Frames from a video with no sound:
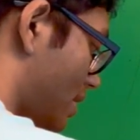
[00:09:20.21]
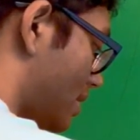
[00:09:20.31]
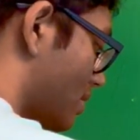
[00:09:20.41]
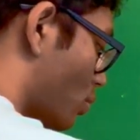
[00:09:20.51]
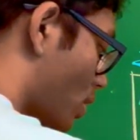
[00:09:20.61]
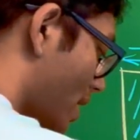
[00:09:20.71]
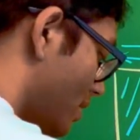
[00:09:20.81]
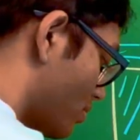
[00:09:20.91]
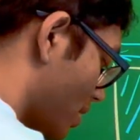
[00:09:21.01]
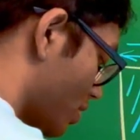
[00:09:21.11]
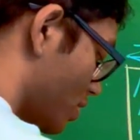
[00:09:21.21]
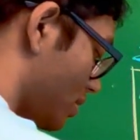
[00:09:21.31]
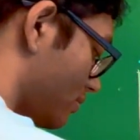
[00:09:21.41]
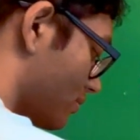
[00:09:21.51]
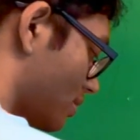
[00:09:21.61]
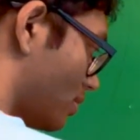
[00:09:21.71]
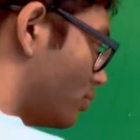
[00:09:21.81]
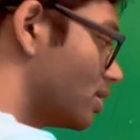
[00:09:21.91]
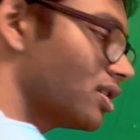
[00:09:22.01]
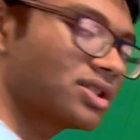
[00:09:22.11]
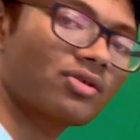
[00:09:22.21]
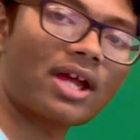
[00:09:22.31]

In the y direction, we also